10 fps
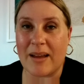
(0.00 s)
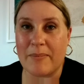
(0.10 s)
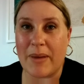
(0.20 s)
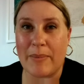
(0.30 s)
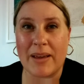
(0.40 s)

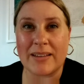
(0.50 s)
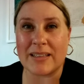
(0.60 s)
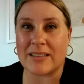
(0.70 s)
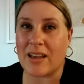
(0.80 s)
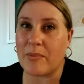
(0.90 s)
Maybe because
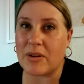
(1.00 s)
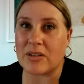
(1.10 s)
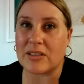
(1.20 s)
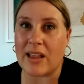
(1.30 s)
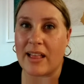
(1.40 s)
it's on a
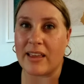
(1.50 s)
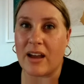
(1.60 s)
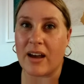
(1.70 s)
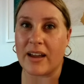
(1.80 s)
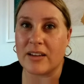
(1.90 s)
slightly
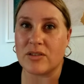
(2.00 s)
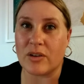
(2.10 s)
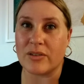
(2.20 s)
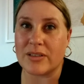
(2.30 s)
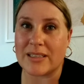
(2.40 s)
higher
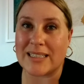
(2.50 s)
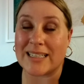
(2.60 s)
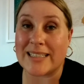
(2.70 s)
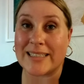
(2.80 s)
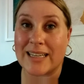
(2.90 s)
dose to
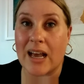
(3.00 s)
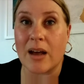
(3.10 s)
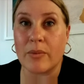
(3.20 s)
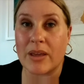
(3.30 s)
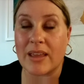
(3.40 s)
start with.